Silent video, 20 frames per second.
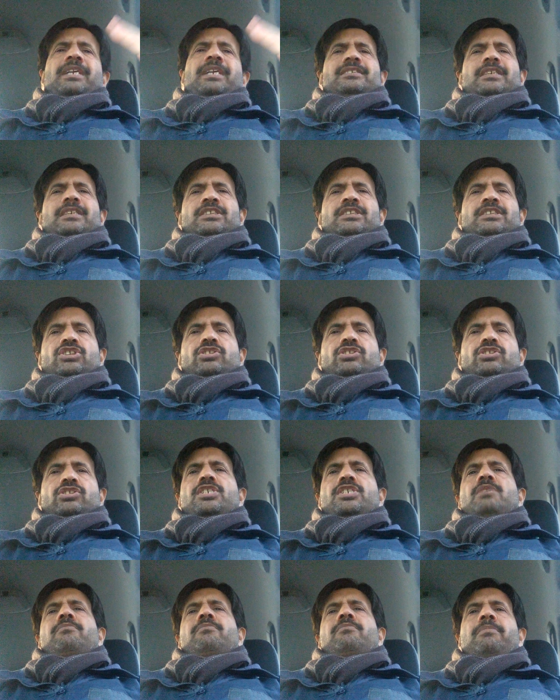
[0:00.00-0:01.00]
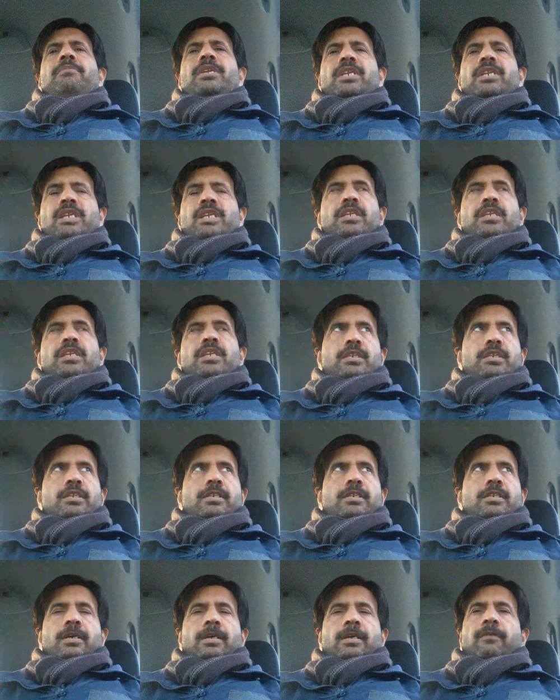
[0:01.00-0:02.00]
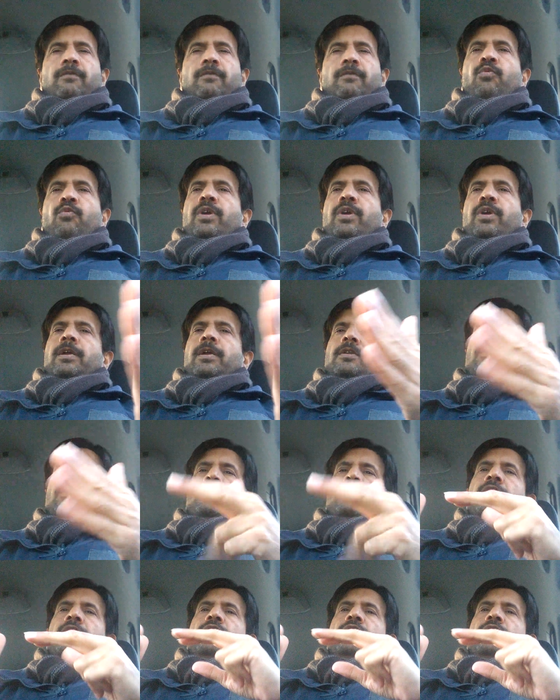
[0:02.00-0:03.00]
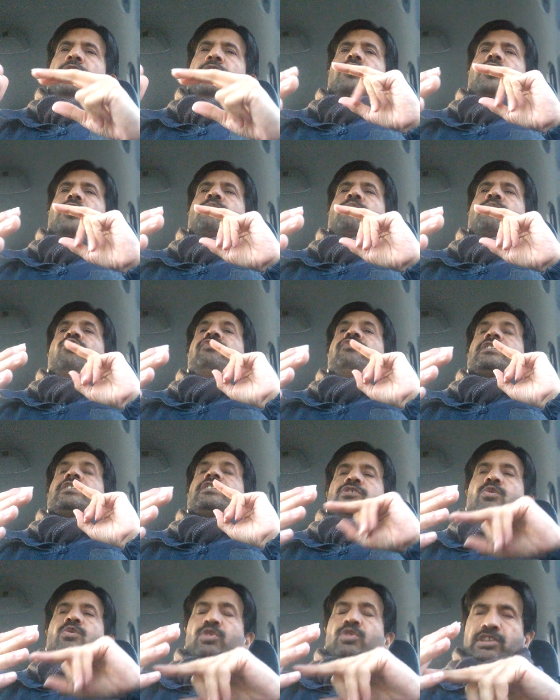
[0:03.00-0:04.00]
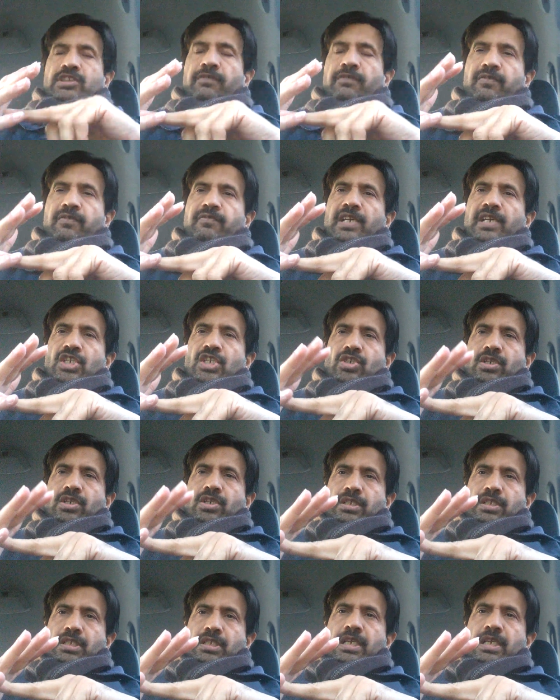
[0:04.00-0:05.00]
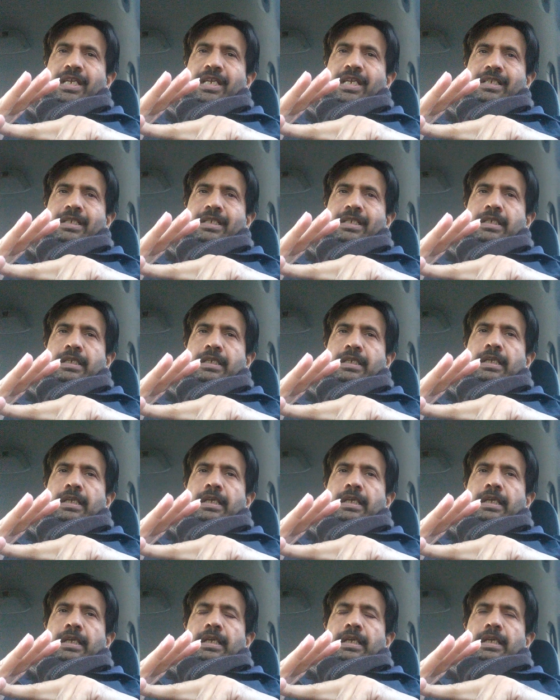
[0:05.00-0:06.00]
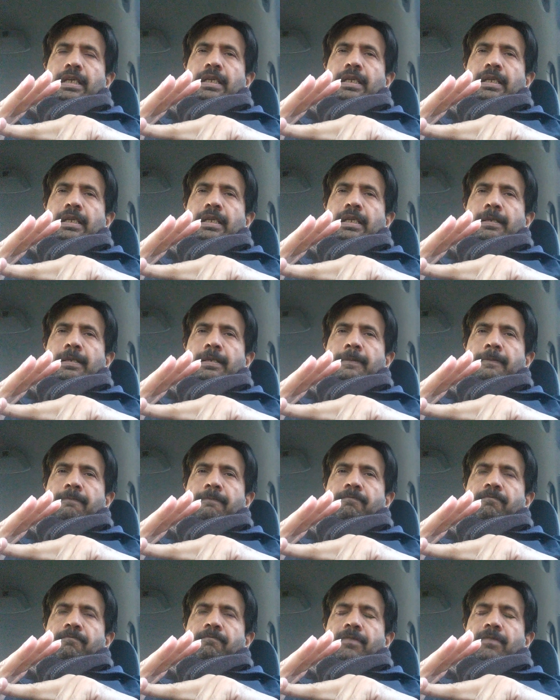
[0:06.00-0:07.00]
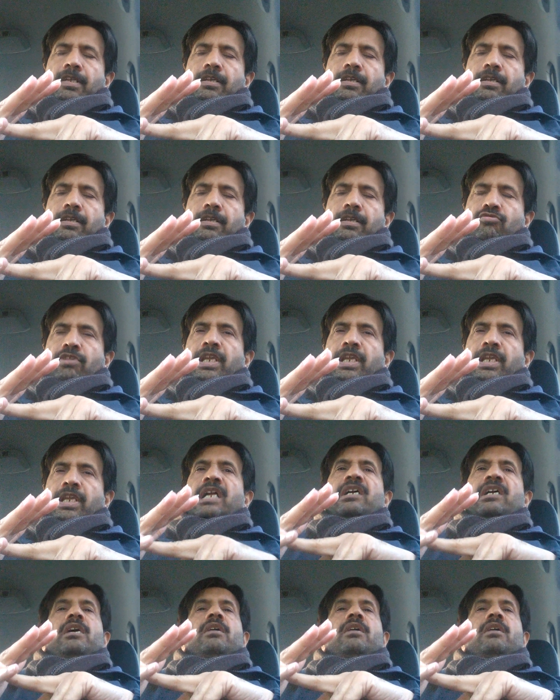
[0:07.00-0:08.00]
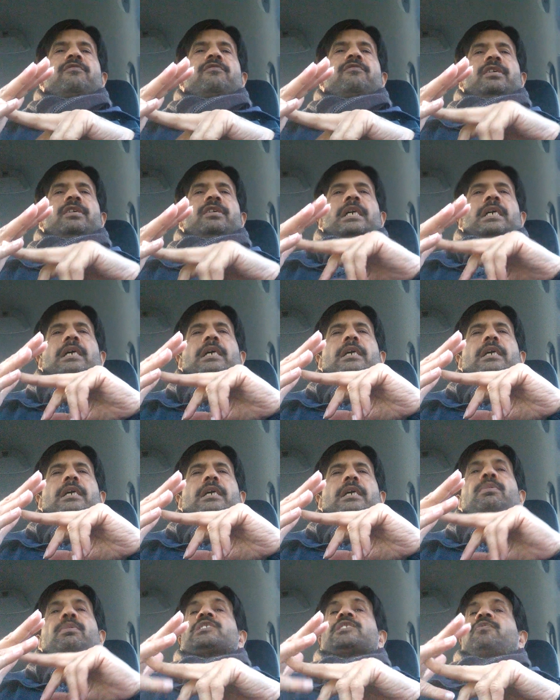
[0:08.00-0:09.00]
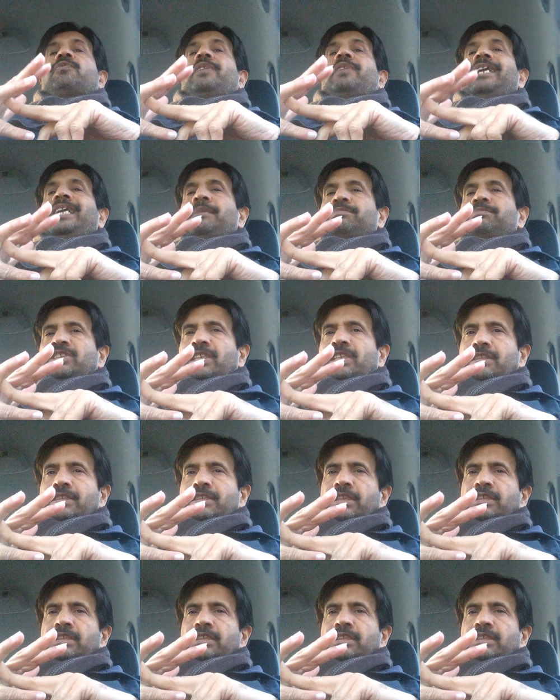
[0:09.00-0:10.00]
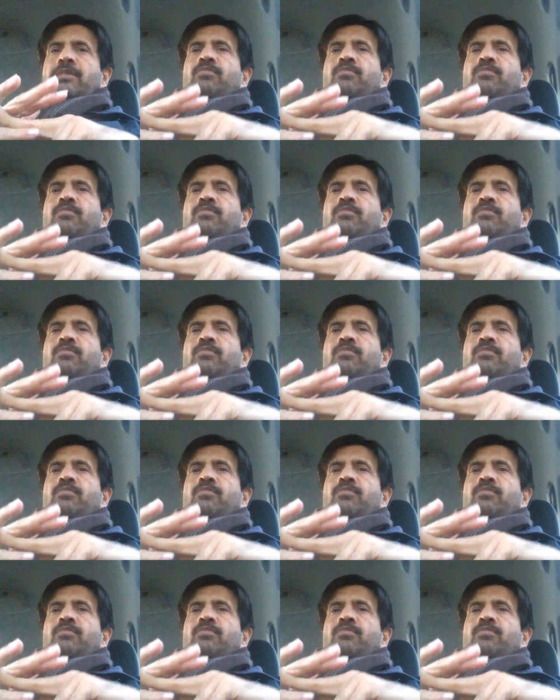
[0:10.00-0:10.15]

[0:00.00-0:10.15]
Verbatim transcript: cases, the surgery may be needed uh, where you need to remove the source of infection, like uh, um, uh, draining of uh, pus-filled abscesses and